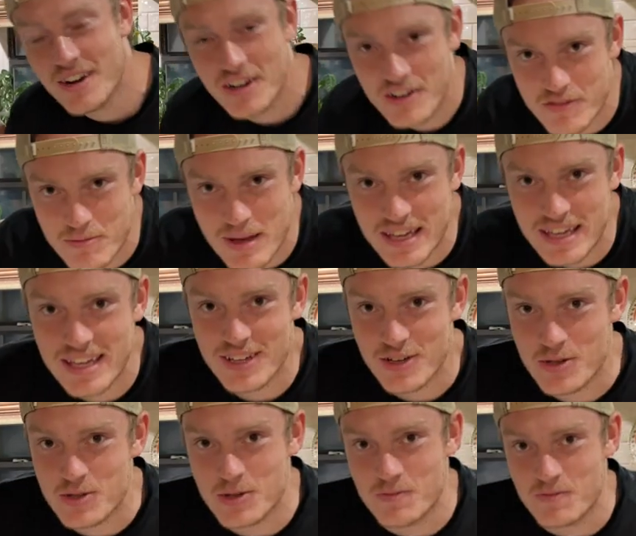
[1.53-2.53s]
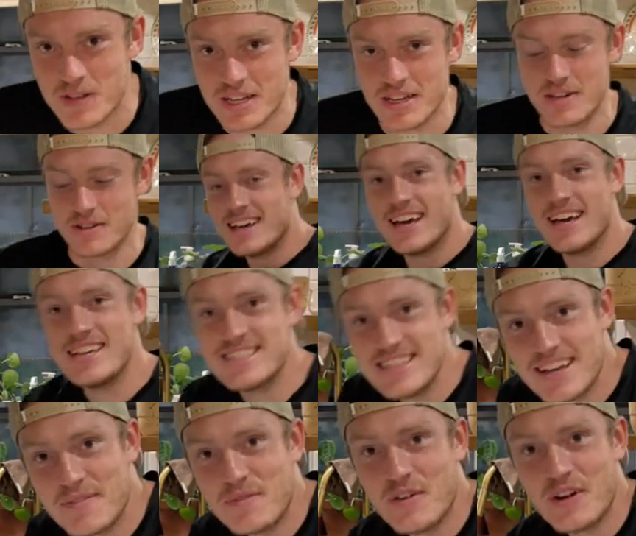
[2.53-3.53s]
of making YouTube videos. Isn't
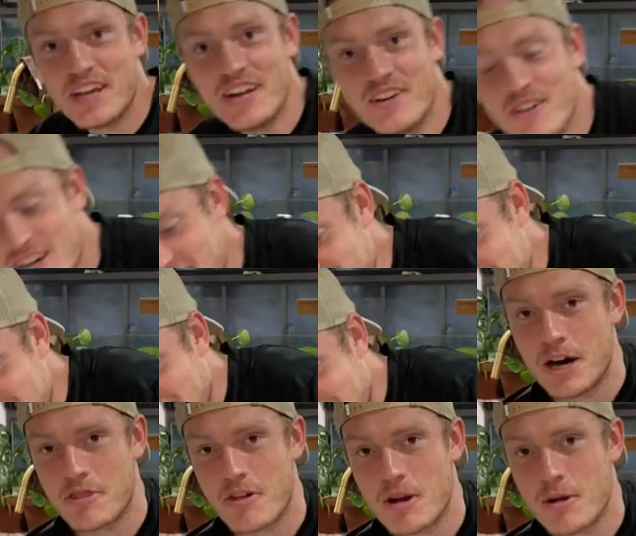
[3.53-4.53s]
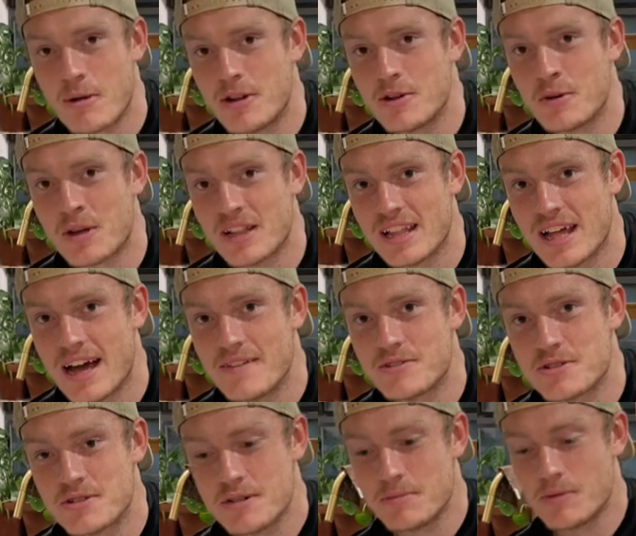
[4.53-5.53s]
that freaking crazy? I thought about doing a live
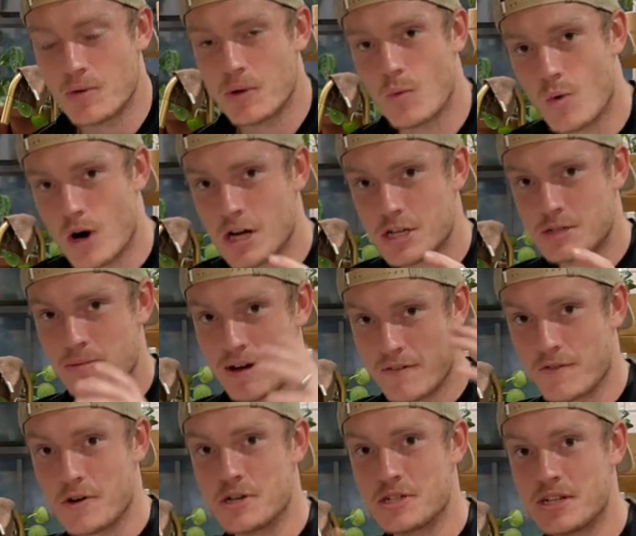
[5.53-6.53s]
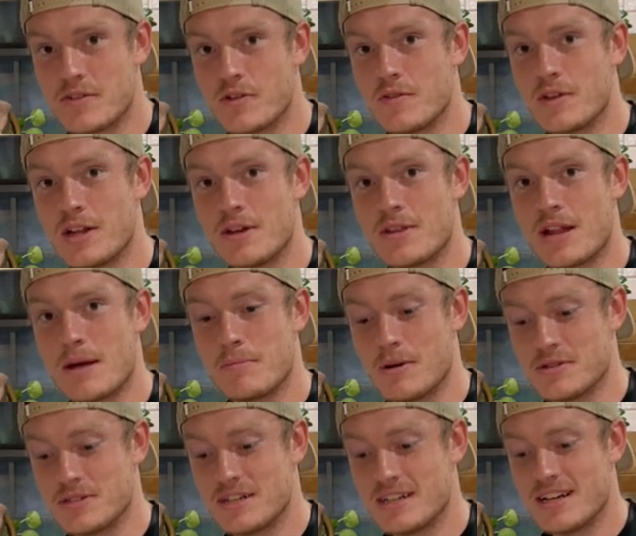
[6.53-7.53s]
stream and we watched my first ever video that I
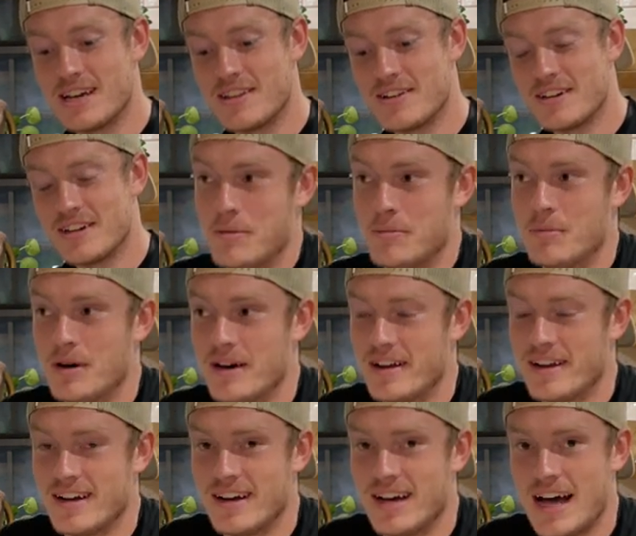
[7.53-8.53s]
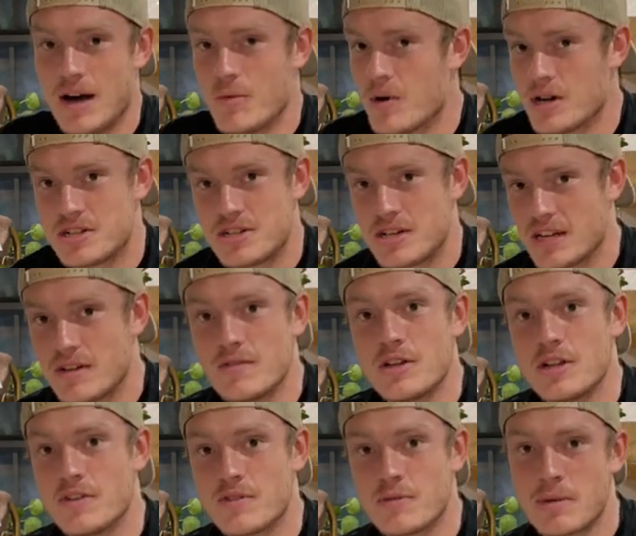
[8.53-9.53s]
posted together, but uh, I watched like a
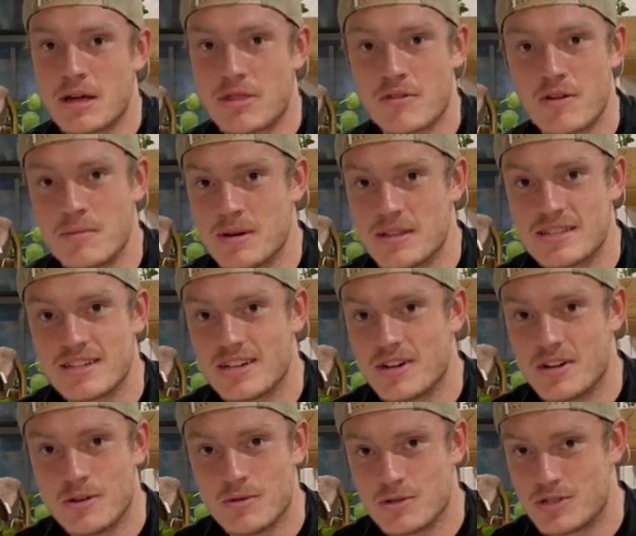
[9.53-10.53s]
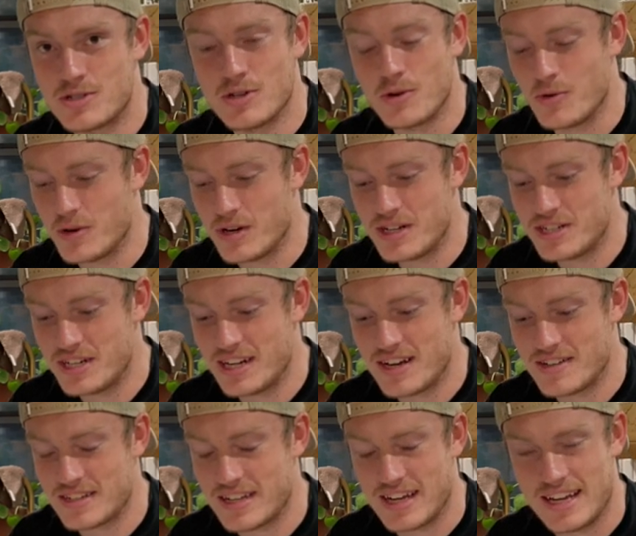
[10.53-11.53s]
video from like three months ago and it was so cringy and I
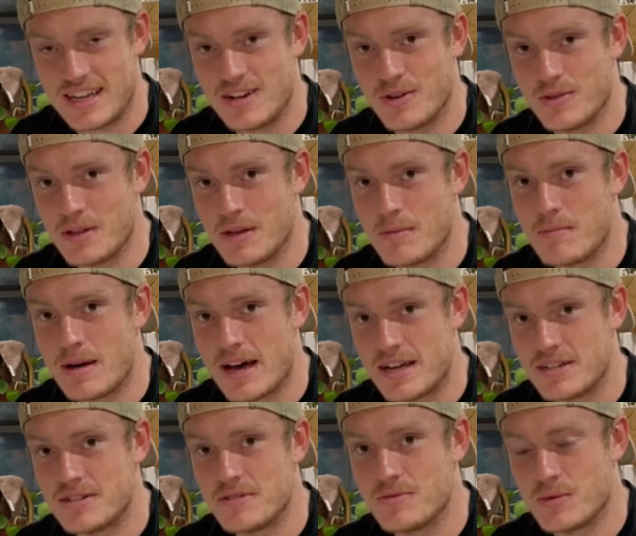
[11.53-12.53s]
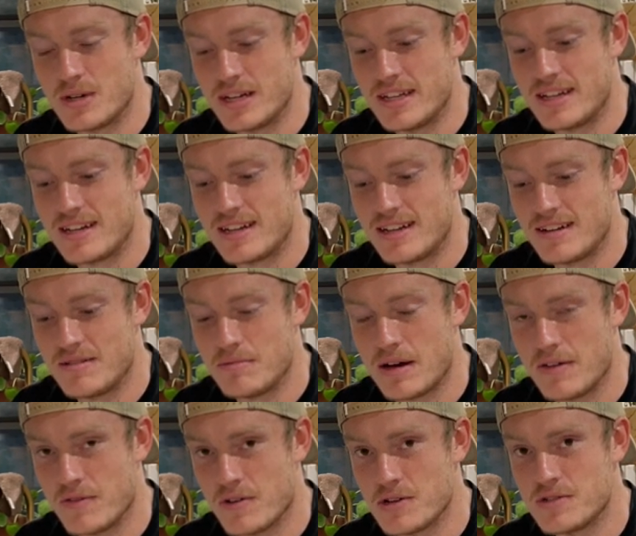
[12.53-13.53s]
was like, I can only imagine what
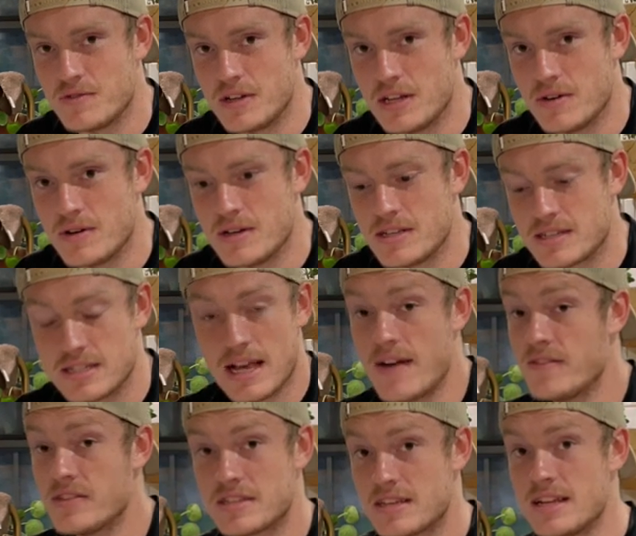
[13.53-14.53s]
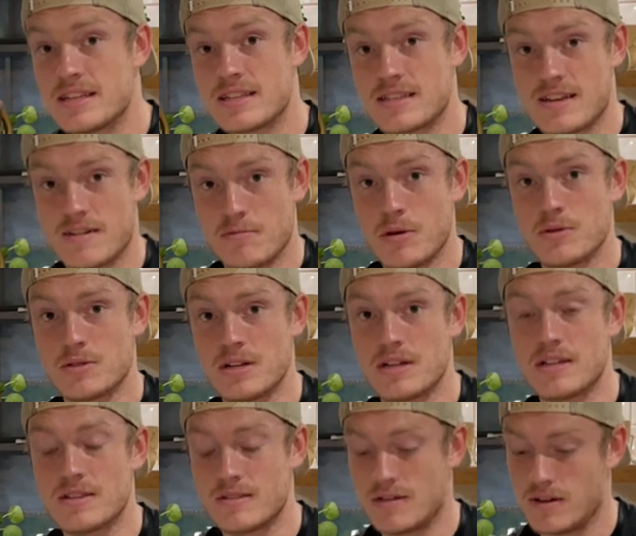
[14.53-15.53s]
my first video is because I haven't seen it since I posted
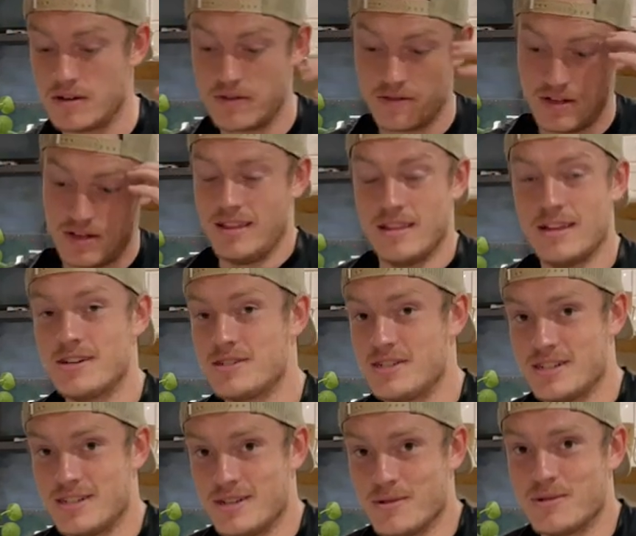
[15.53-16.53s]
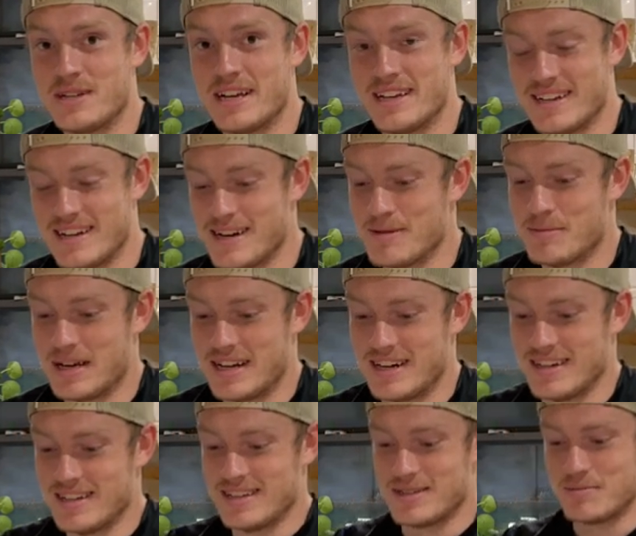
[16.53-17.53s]
it, so. There's just no telling how bad
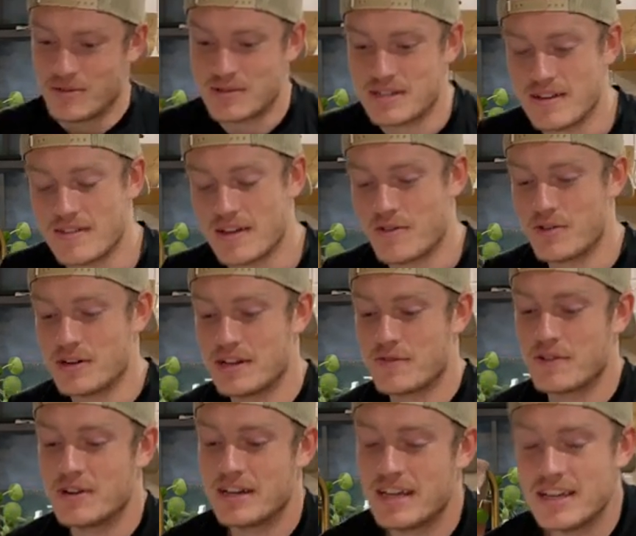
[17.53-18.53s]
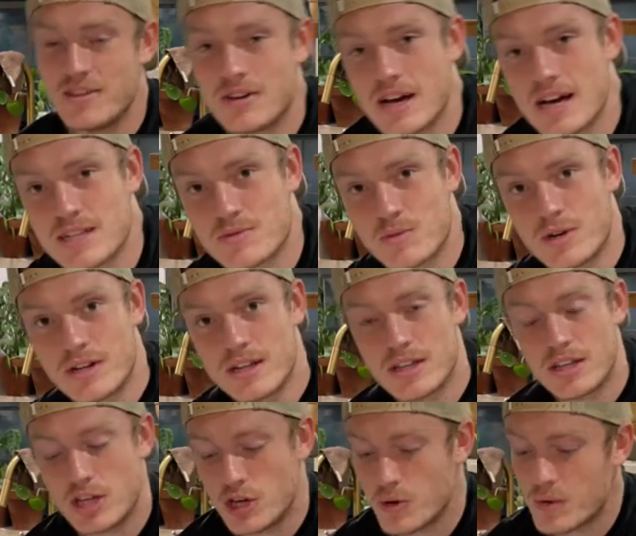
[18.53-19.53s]
it is. We'll say that for a different day. You guys wanted
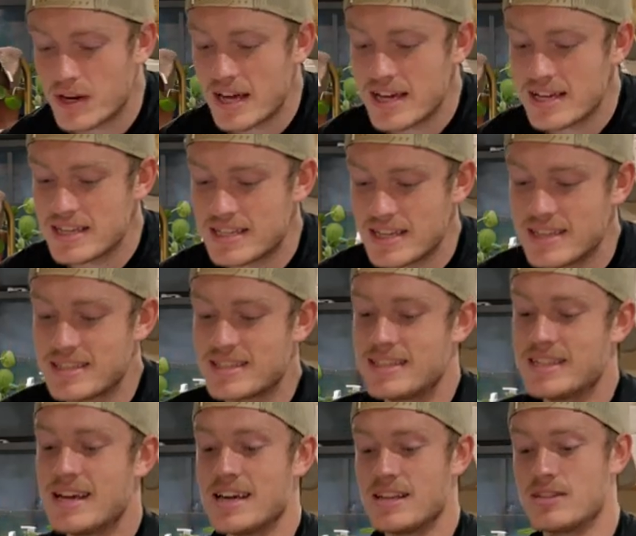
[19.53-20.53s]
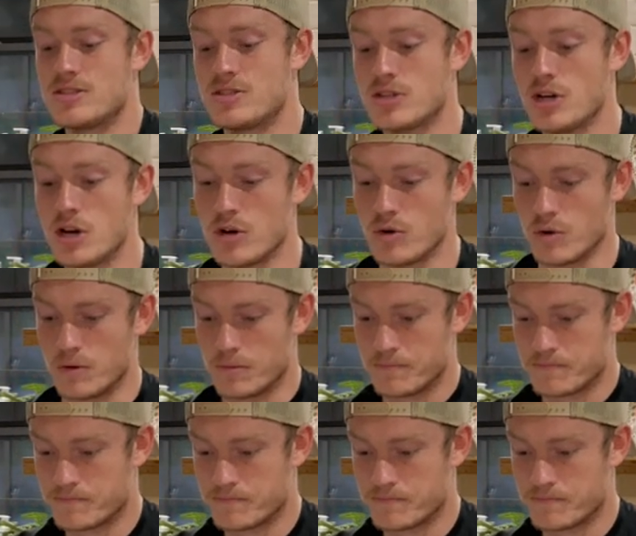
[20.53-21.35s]
Q&As instead. So,